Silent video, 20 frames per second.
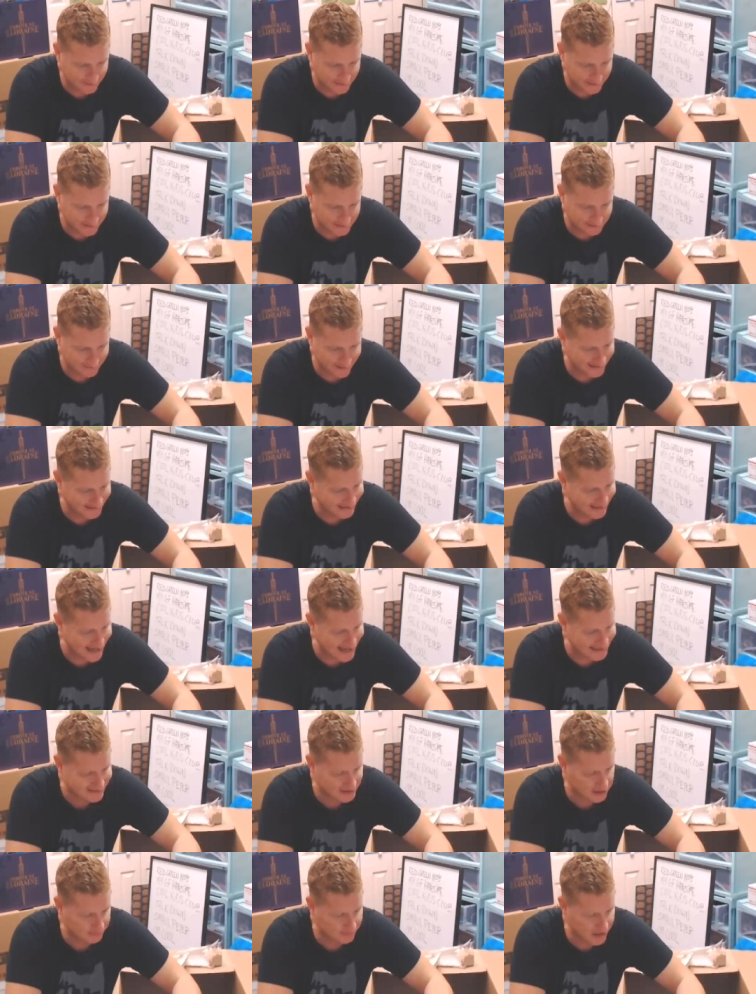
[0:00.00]
is my
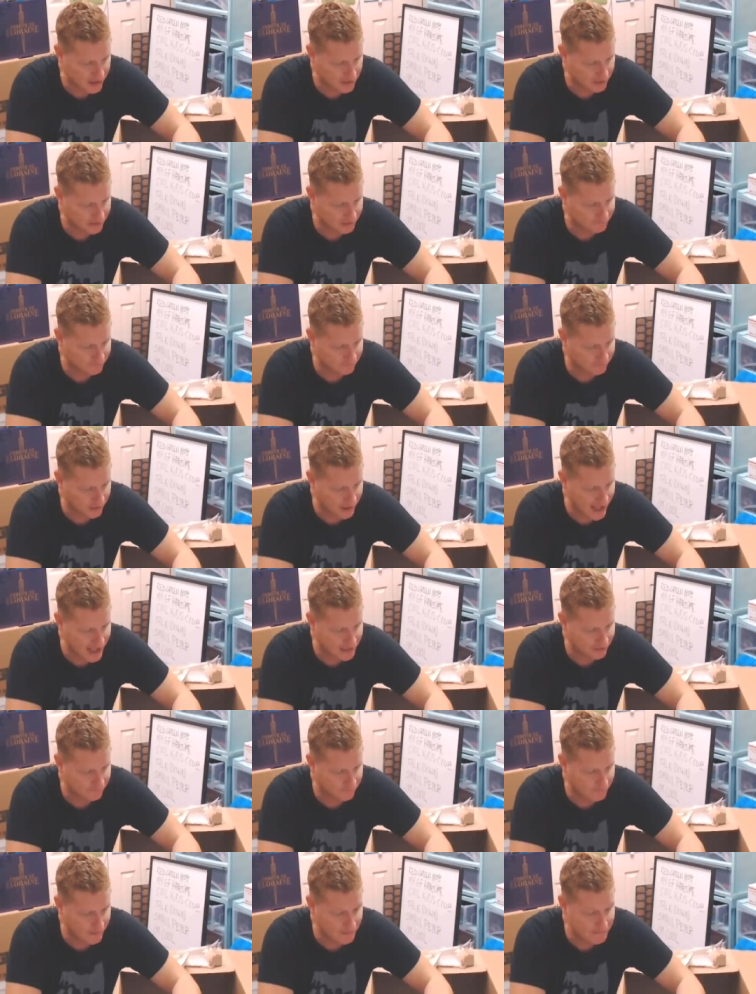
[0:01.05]
last American flag
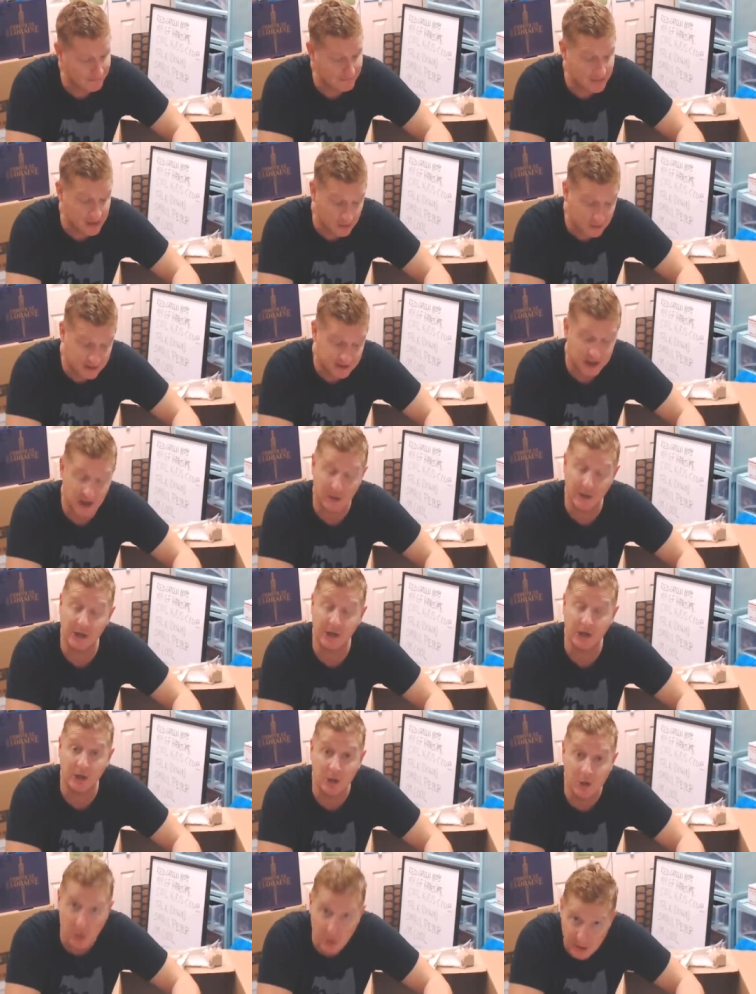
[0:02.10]
from my military
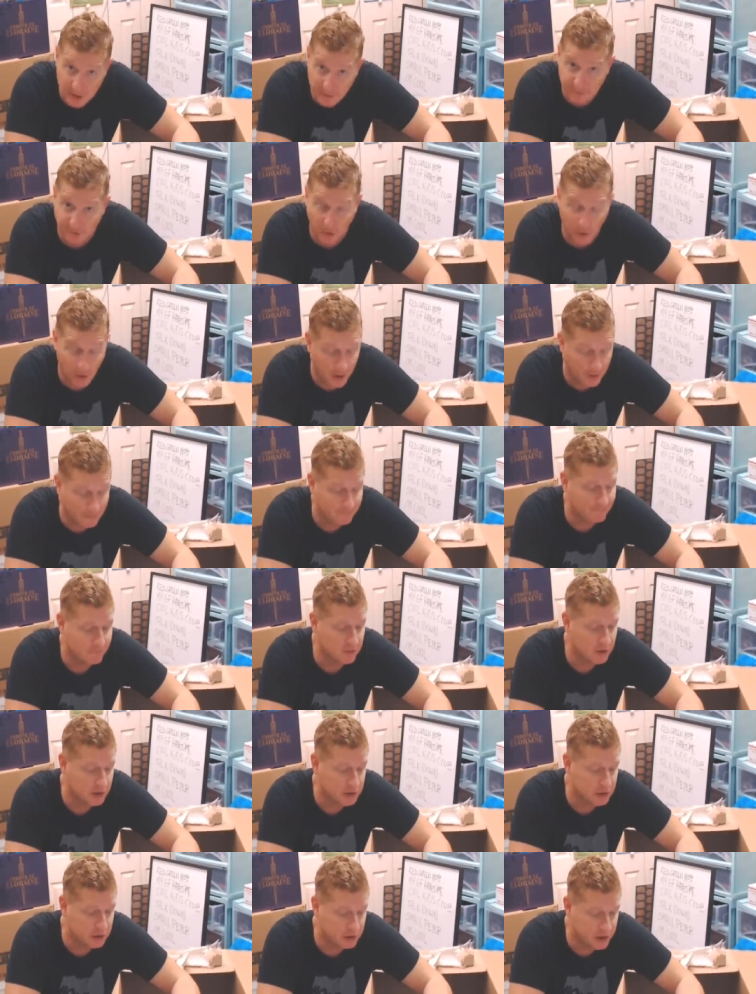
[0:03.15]
uniform.
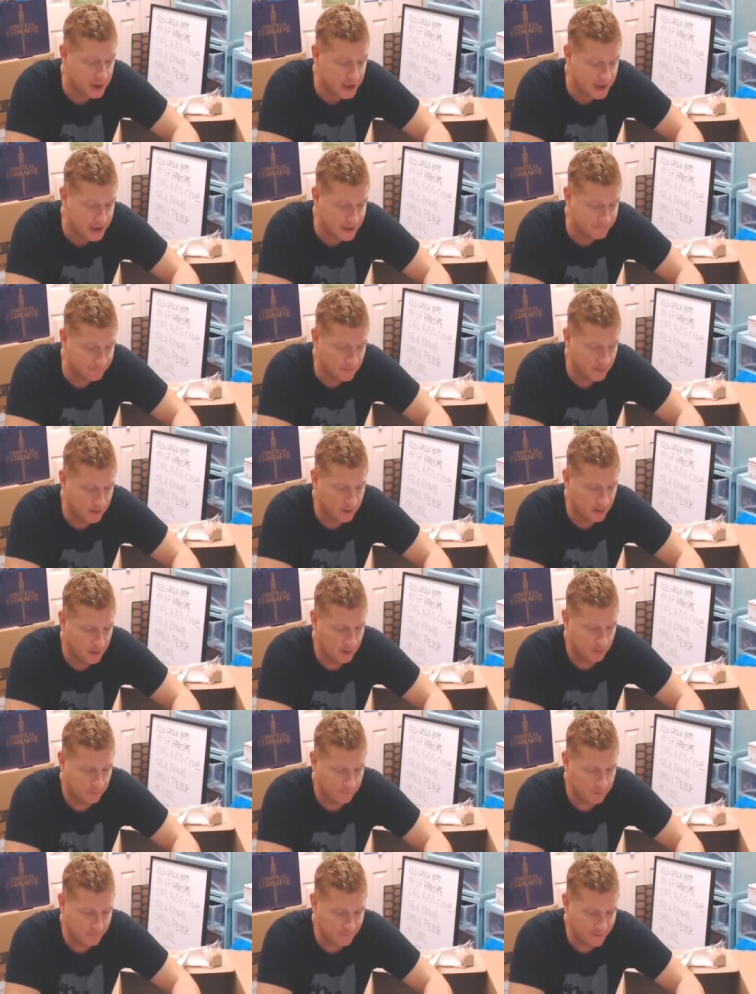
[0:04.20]
Legit
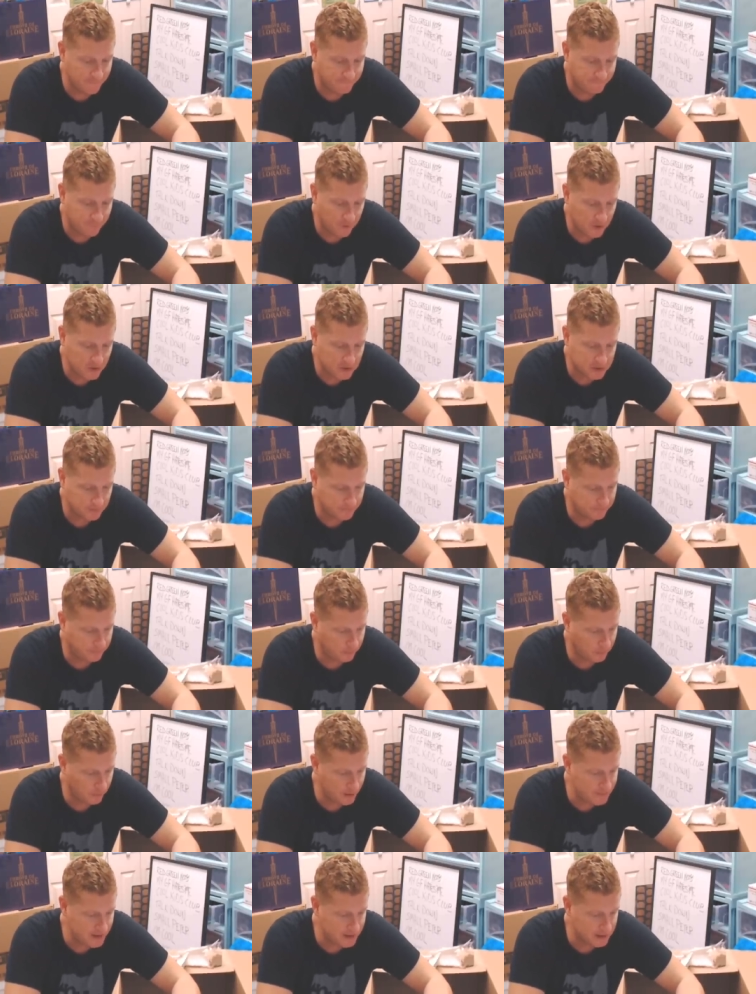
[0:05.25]
from my first
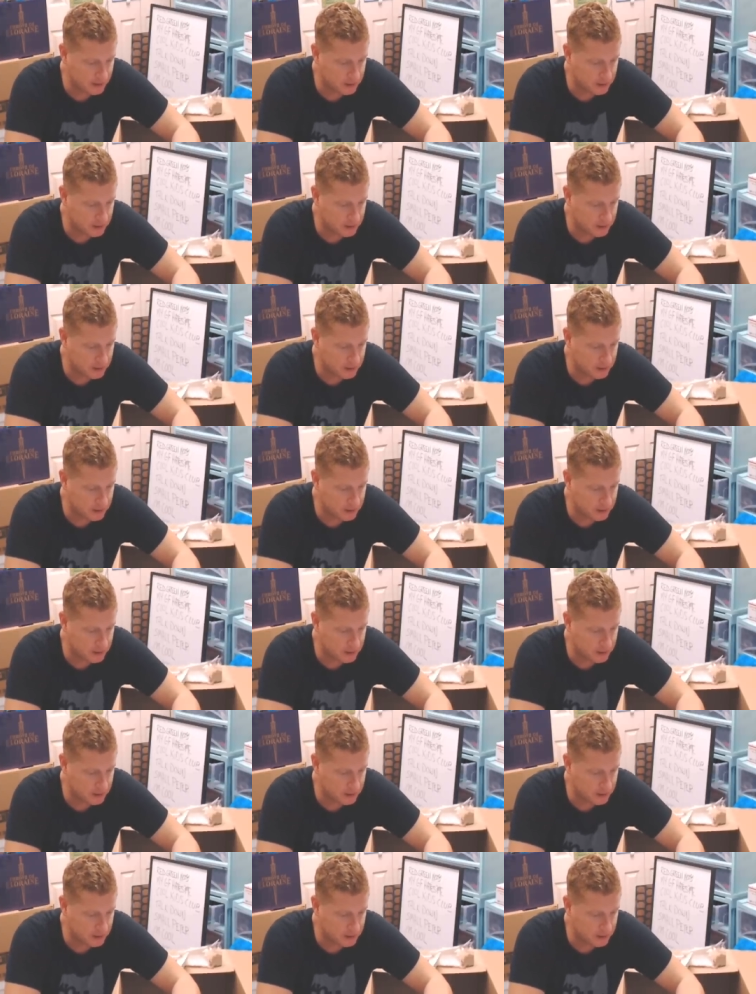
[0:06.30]
deployment in